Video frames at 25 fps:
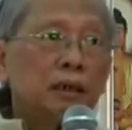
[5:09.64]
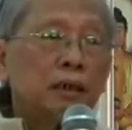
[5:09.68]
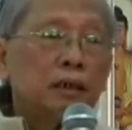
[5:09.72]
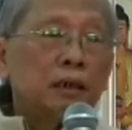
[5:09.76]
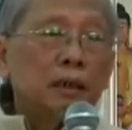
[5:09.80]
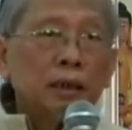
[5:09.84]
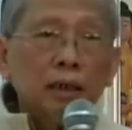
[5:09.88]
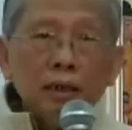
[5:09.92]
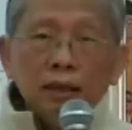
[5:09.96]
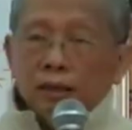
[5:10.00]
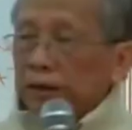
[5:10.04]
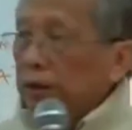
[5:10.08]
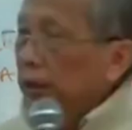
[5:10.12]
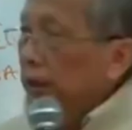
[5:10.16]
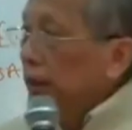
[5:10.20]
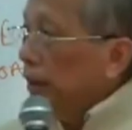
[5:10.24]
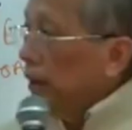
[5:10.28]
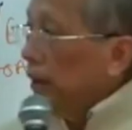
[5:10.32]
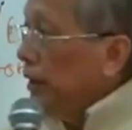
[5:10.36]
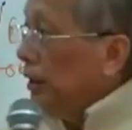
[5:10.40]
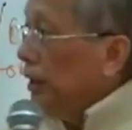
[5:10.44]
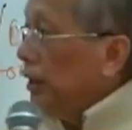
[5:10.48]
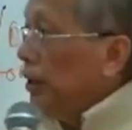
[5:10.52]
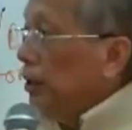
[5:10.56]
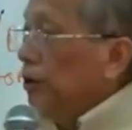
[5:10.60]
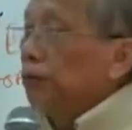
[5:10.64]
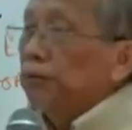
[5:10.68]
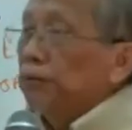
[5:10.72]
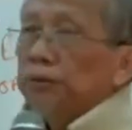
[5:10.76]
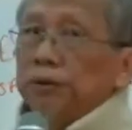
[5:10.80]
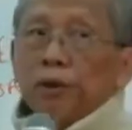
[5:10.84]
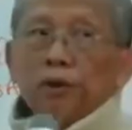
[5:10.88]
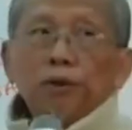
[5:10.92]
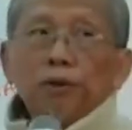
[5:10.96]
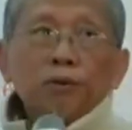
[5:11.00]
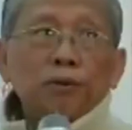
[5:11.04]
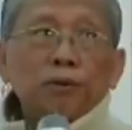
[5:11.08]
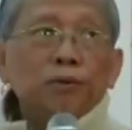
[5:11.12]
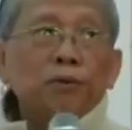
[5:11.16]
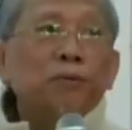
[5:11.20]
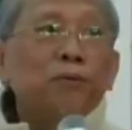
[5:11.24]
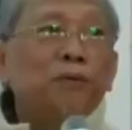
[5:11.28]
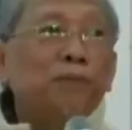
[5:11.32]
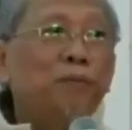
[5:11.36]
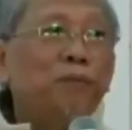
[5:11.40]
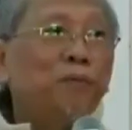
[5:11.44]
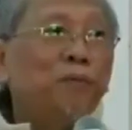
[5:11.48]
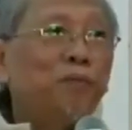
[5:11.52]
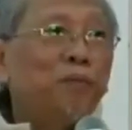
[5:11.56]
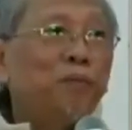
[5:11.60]
That's why Shen Xiu
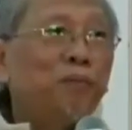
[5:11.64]
know